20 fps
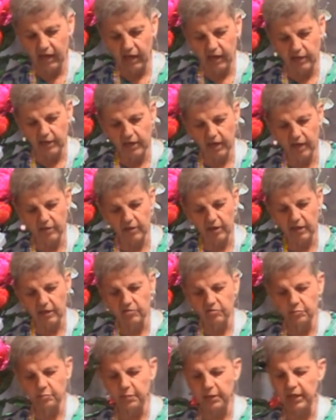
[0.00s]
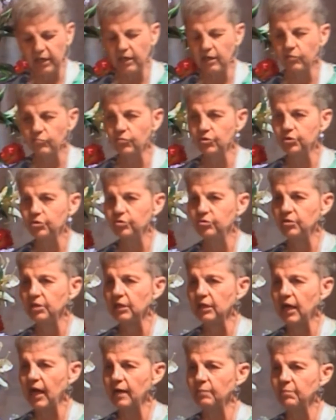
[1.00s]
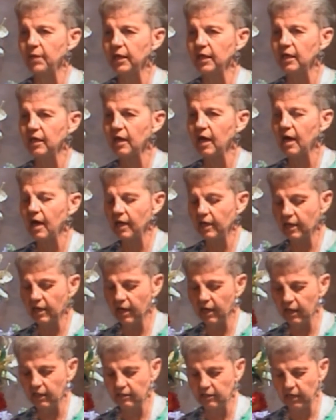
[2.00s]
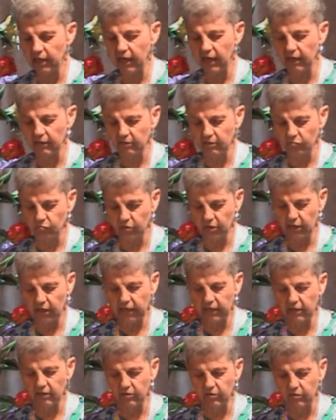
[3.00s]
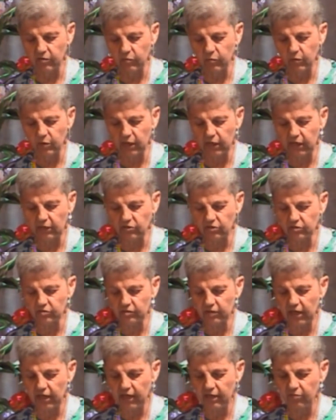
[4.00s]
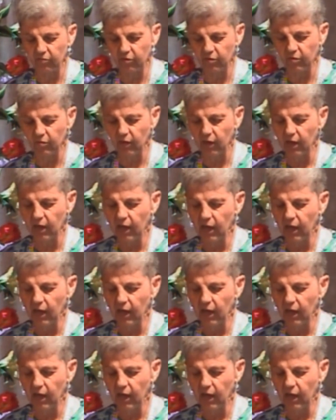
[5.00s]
Another is being rude and not making eye contact, related to the one I just gave you.